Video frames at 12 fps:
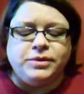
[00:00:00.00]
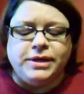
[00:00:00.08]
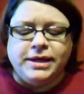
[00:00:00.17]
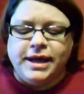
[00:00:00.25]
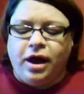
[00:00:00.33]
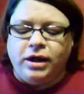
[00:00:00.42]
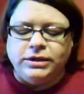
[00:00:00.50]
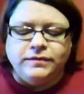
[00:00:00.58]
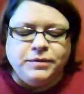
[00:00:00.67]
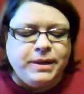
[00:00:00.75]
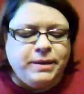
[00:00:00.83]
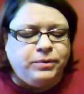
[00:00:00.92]
getting all of
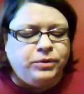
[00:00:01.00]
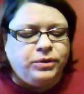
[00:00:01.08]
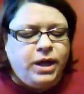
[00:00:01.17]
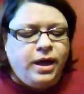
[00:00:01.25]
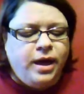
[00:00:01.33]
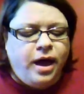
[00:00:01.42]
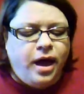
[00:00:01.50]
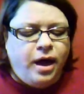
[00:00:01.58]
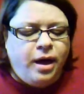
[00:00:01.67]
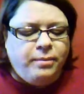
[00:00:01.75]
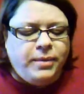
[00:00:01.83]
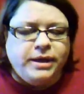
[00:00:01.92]
the people
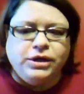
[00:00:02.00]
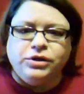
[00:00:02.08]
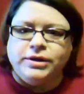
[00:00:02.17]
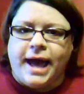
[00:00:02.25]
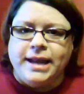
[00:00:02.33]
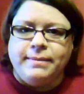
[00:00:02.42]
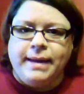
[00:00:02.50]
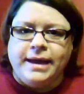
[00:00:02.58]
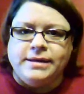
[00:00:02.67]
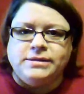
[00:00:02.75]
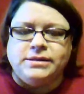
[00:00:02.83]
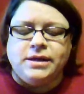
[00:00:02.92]
in your
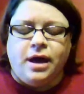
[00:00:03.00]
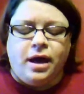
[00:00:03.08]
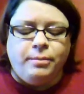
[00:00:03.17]
database